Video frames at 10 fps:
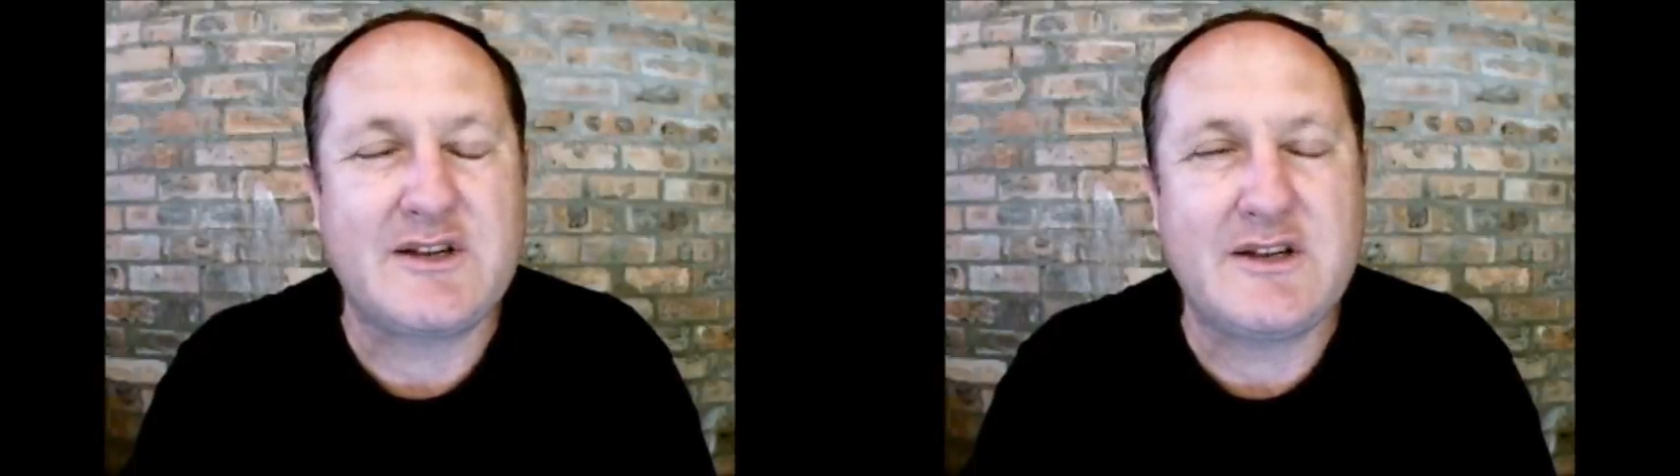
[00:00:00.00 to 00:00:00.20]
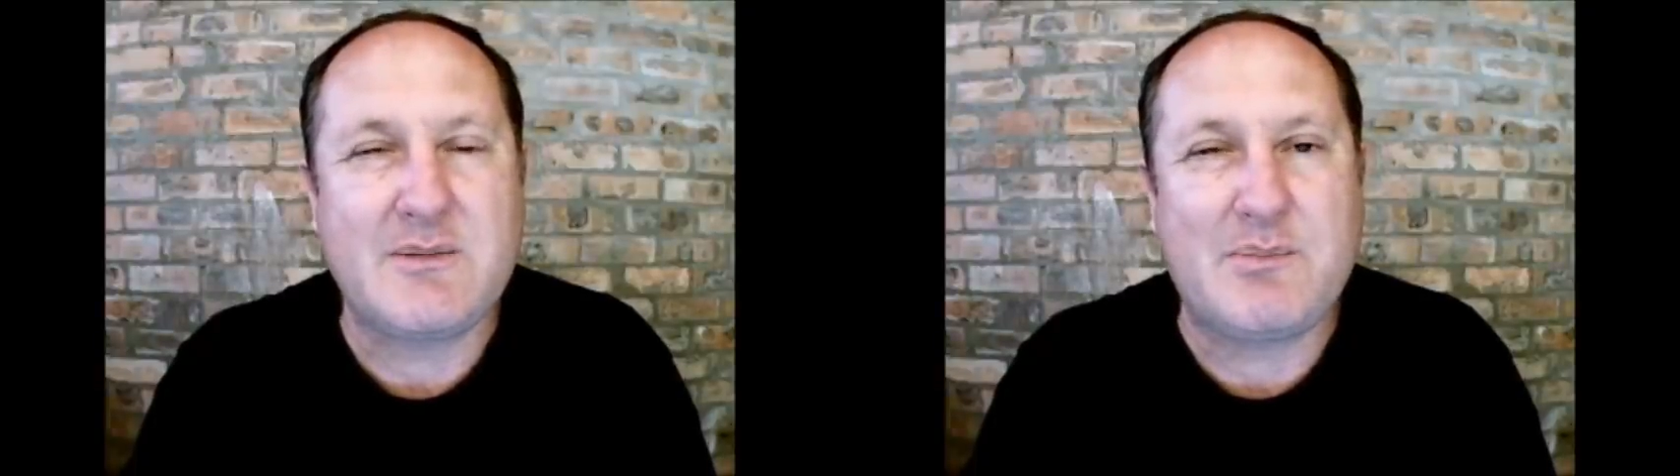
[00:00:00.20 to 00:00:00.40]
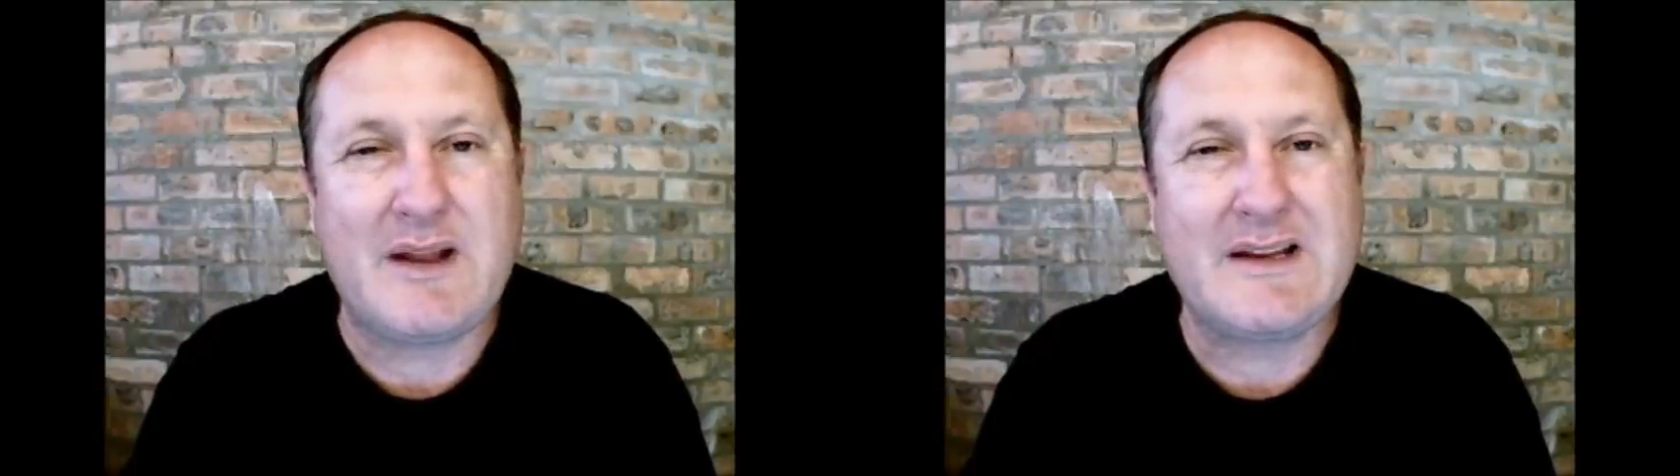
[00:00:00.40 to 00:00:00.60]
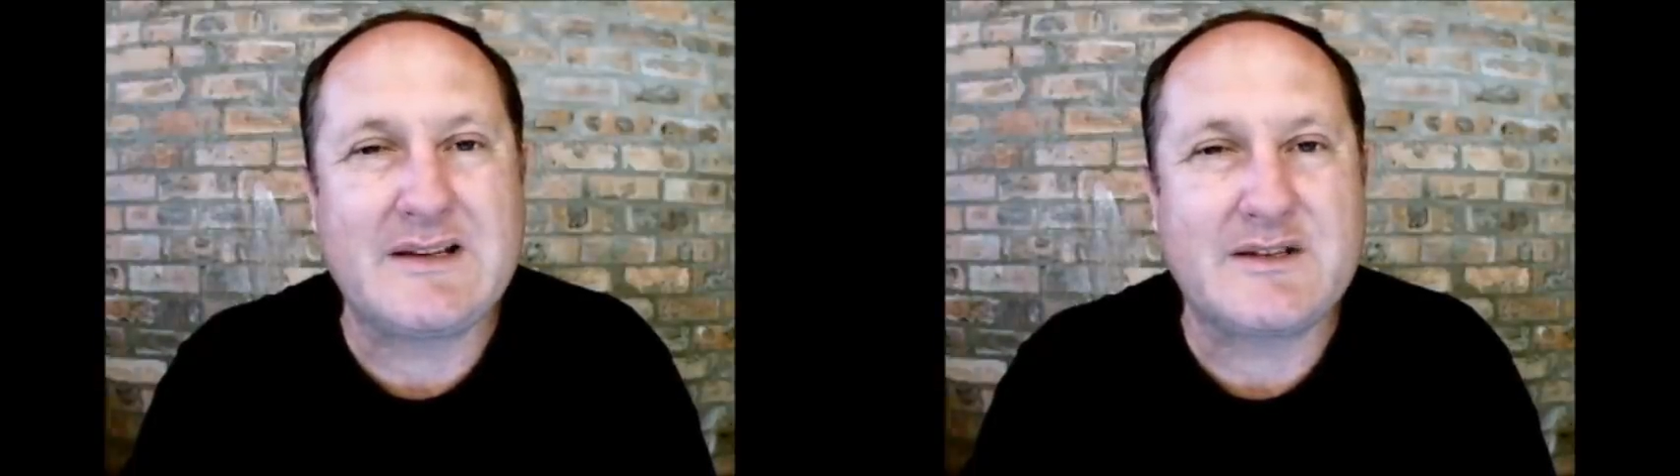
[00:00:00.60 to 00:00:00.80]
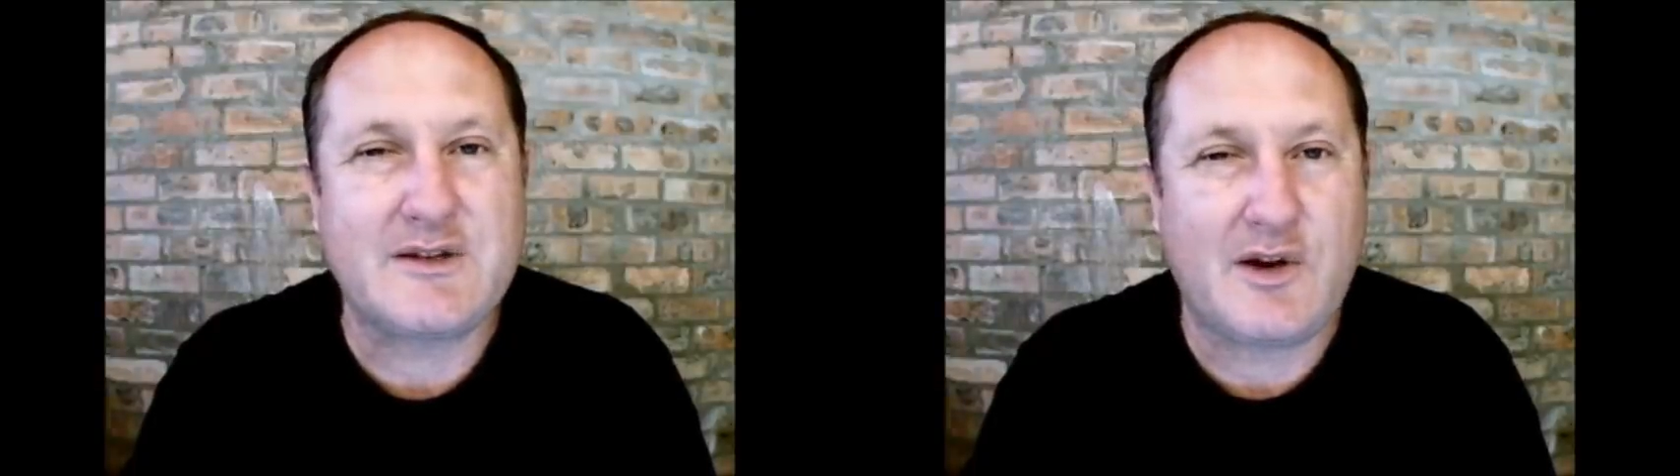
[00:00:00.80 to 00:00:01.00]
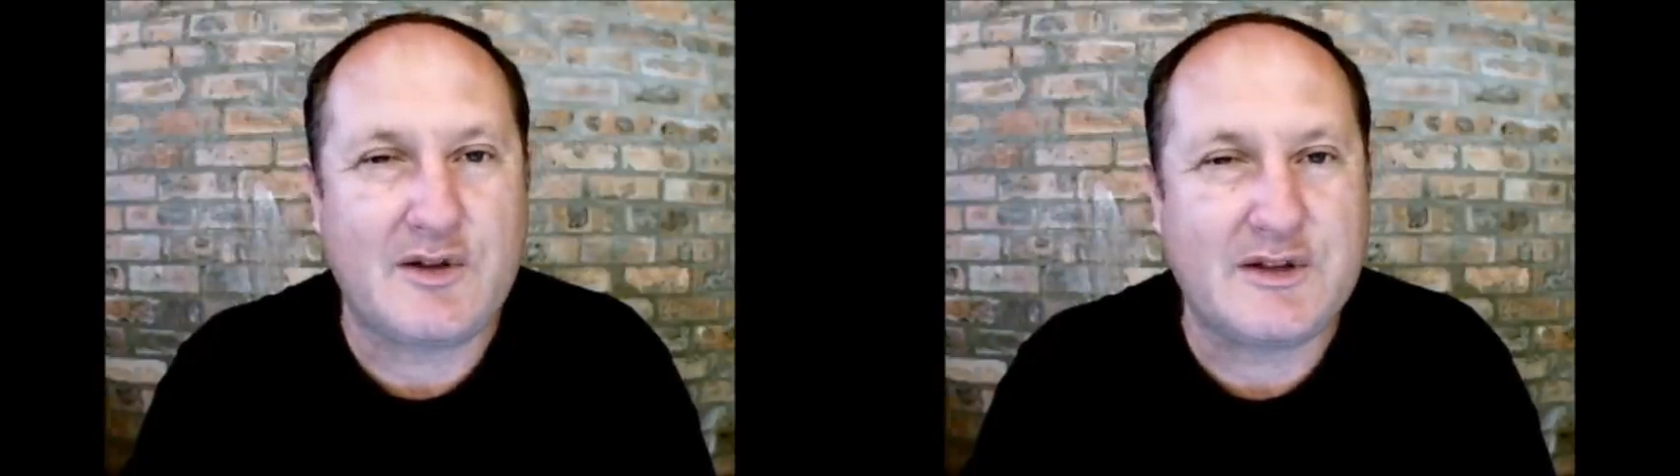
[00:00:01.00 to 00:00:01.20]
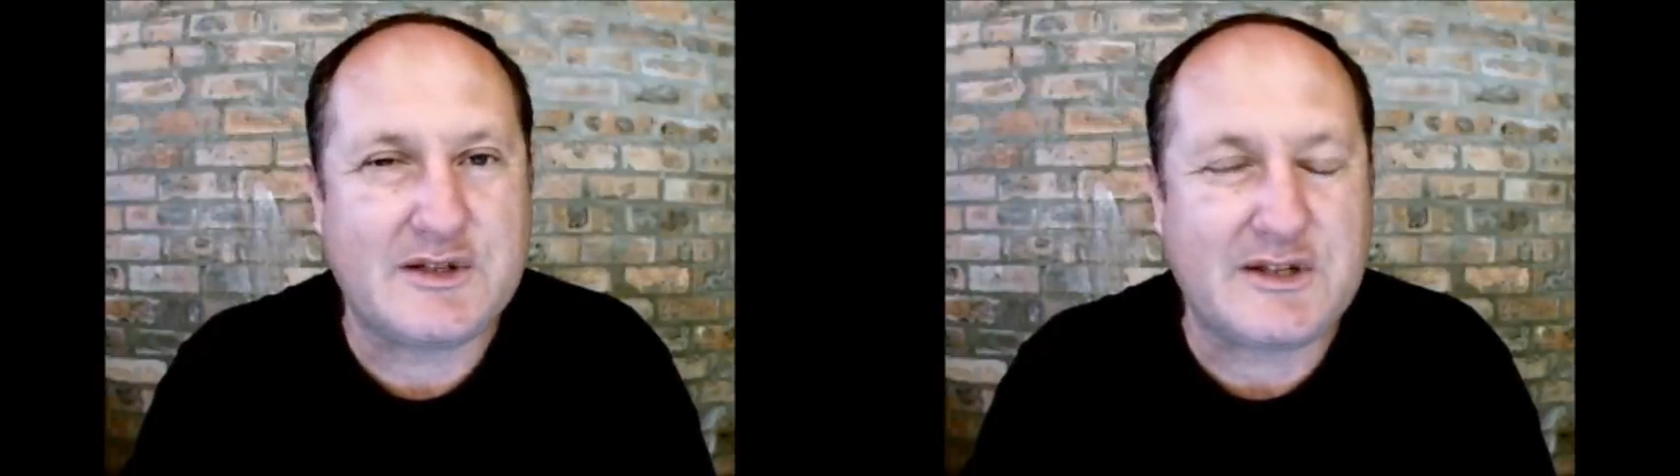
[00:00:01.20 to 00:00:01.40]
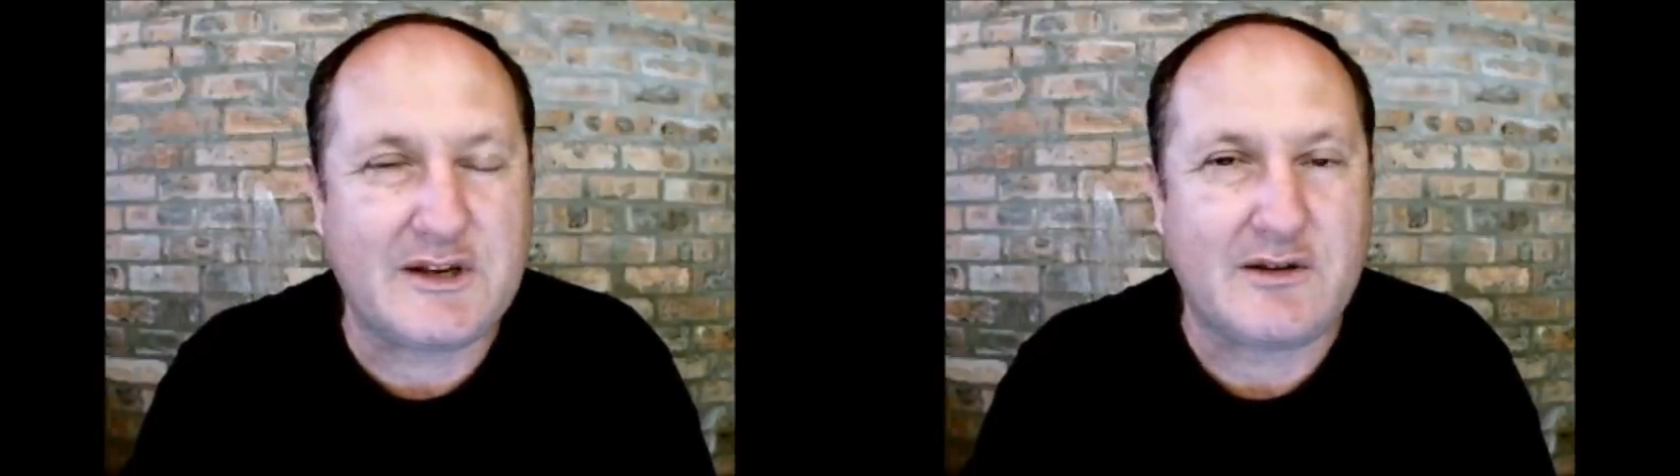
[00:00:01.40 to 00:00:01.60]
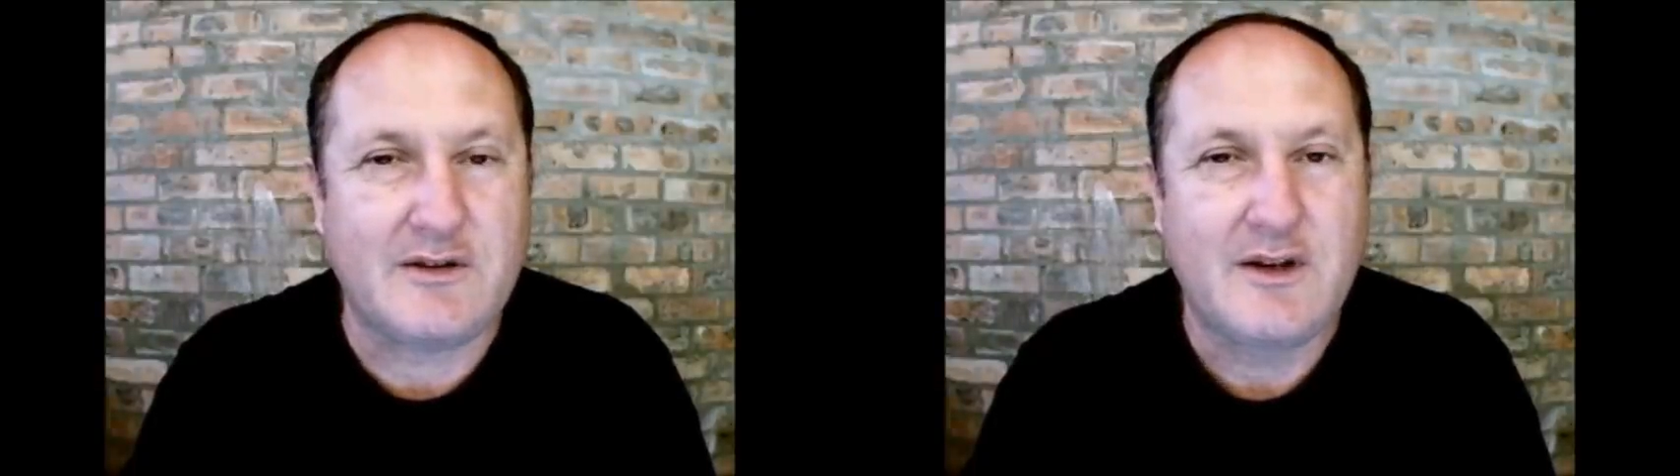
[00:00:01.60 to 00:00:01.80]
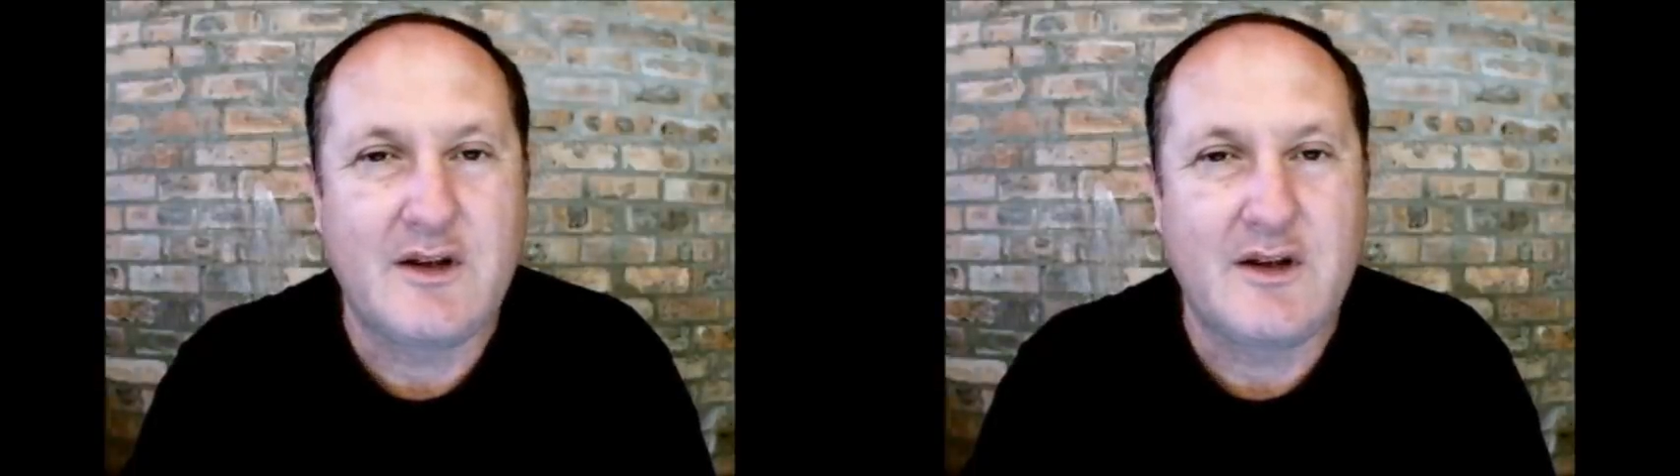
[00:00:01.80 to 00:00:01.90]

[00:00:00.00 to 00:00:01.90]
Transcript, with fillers: in the playlist on this channel.